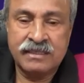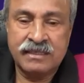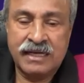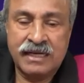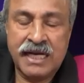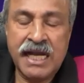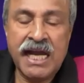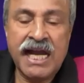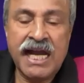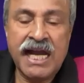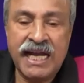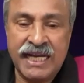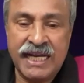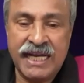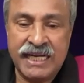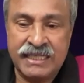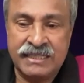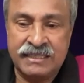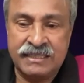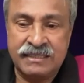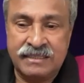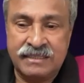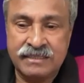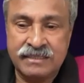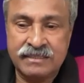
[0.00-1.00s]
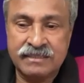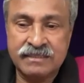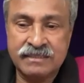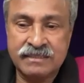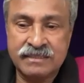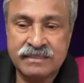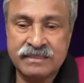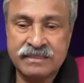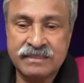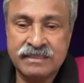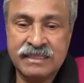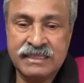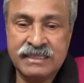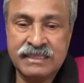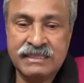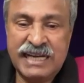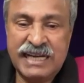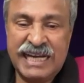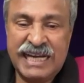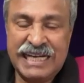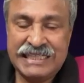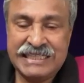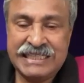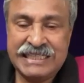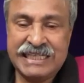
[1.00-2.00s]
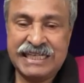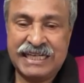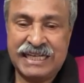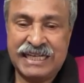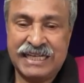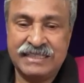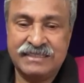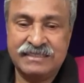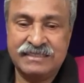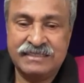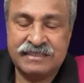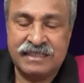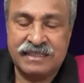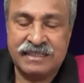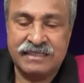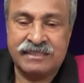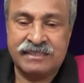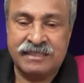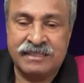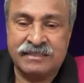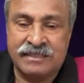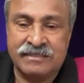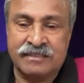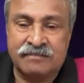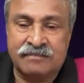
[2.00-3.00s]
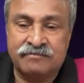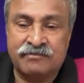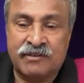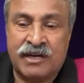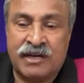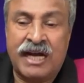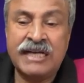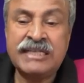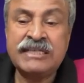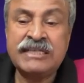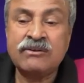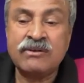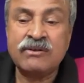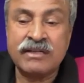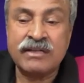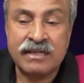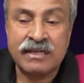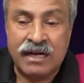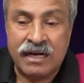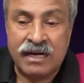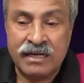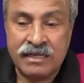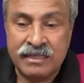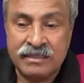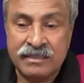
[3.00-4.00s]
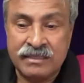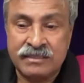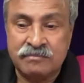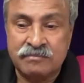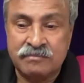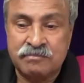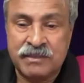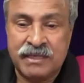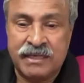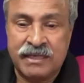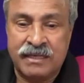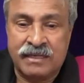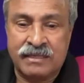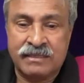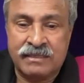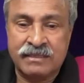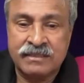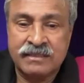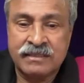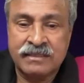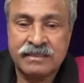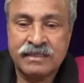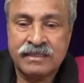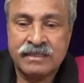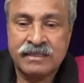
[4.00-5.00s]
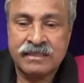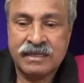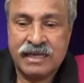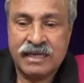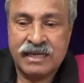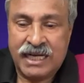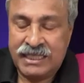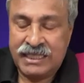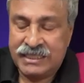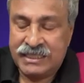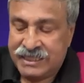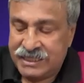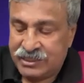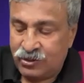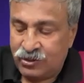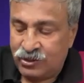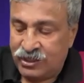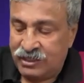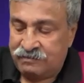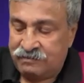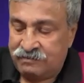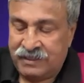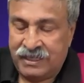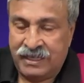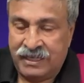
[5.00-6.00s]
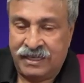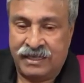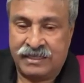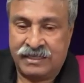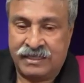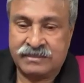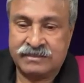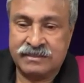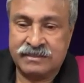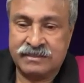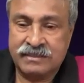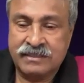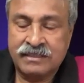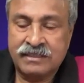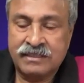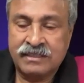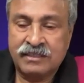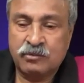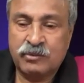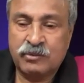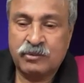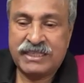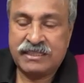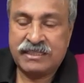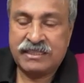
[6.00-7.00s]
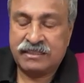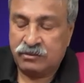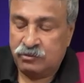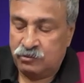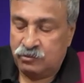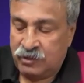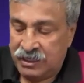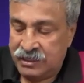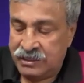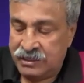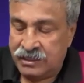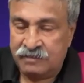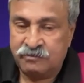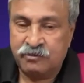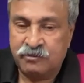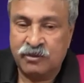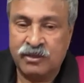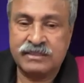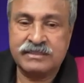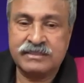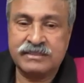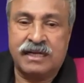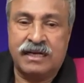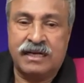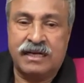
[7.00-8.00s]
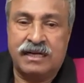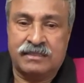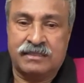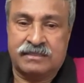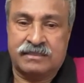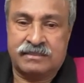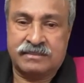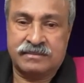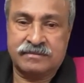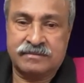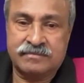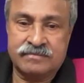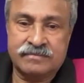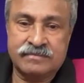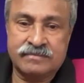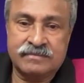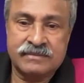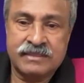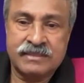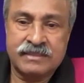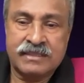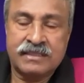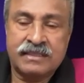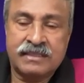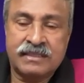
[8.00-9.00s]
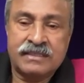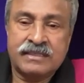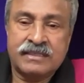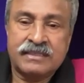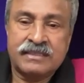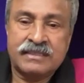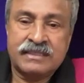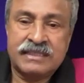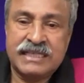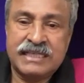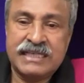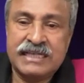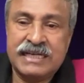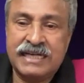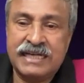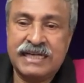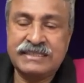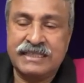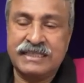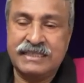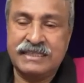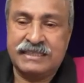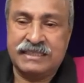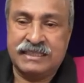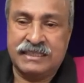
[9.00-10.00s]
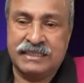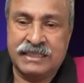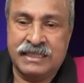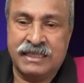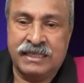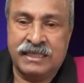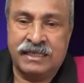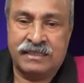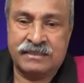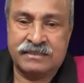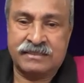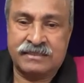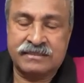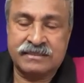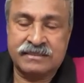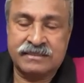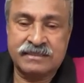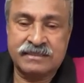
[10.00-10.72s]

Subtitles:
and encourage synthesis of articular cartilage repair and tissue defects with wonderful results. In recent years,